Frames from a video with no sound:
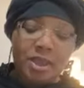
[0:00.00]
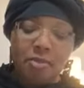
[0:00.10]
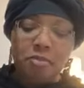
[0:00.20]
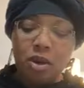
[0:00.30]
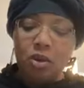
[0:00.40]

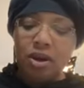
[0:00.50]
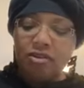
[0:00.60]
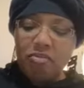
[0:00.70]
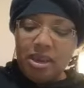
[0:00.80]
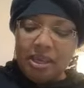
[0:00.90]
the milk
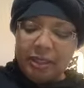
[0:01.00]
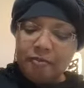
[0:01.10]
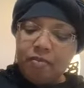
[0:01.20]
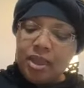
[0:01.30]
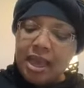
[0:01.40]
of beasts,
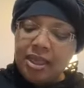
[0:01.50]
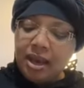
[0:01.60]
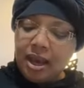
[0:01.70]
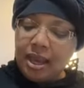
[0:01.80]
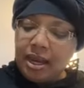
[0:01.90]
and the
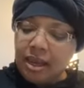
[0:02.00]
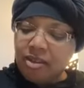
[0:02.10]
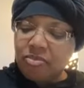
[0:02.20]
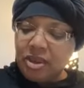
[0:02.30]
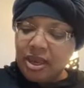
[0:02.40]
honey
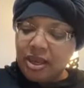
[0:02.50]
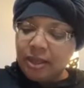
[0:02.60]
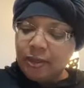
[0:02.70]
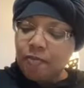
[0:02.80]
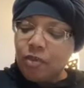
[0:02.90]
of
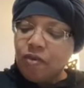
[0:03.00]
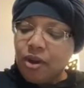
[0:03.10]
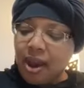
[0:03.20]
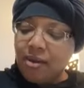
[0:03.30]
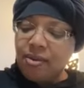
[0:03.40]
bees.
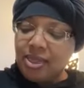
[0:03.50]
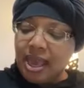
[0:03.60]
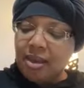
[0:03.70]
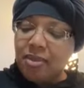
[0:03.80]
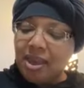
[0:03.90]
For
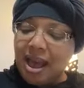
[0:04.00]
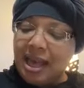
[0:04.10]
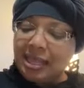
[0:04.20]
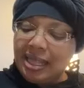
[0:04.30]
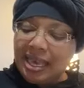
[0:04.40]
everything
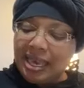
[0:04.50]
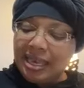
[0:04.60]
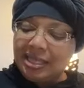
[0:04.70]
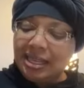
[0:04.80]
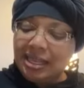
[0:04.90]
beyond
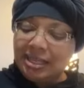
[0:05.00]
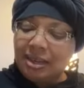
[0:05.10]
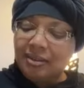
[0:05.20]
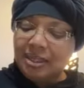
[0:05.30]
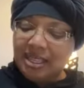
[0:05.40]
these is
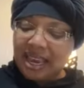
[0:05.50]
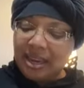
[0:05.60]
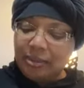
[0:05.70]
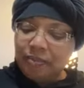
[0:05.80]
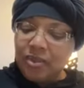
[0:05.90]
of
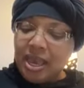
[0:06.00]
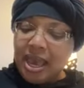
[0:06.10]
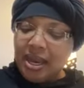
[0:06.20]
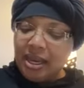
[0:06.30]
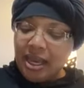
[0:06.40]
Satan
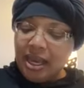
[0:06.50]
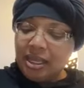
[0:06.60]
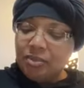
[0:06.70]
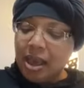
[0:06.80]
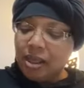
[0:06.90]
and
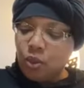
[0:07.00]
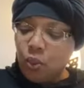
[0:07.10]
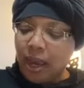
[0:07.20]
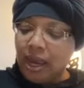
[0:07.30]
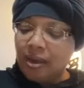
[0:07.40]
leads by the
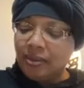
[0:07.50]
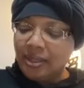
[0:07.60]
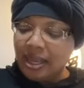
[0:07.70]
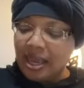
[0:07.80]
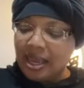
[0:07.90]
way of
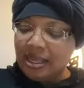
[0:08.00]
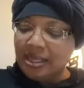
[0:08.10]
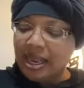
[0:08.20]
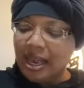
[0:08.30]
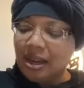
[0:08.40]

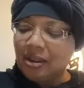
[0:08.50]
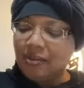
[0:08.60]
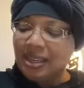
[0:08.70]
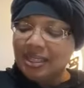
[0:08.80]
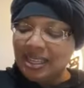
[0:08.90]
sins and
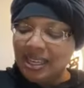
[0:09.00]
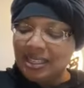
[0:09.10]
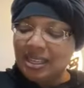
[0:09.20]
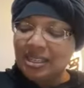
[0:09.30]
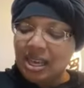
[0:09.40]
of
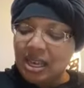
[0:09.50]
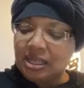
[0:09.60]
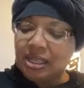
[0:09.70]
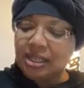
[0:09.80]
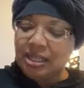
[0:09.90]
diseases
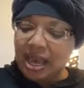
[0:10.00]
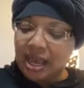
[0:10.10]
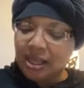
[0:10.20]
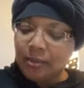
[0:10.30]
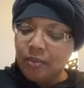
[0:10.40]
unto
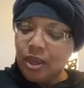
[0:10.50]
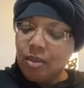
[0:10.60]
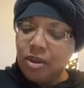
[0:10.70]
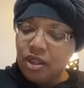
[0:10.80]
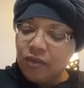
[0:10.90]
death.
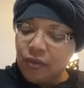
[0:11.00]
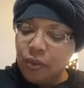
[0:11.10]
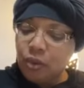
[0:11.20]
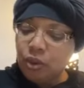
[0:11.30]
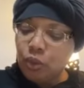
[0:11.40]
But the
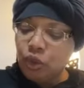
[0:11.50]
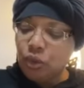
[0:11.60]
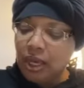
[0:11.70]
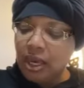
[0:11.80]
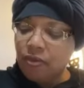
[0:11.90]
foods which
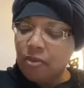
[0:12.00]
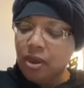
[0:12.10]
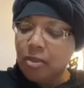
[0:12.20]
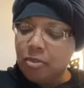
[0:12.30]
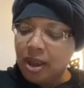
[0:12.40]
you eat from
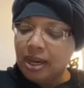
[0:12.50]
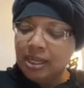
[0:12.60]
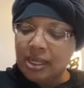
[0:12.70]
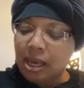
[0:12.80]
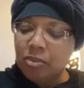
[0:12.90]
the
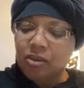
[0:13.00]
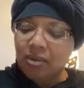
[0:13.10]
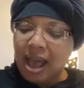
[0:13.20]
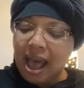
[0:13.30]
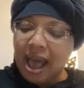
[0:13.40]
abundant table
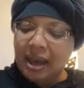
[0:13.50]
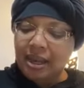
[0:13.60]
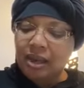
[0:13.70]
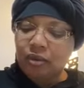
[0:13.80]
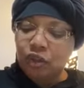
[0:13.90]
of
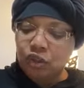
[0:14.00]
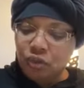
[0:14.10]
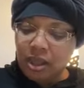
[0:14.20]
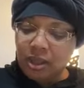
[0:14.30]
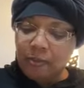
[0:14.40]
God give
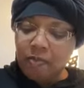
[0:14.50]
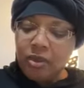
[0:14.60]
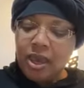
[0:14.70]
strength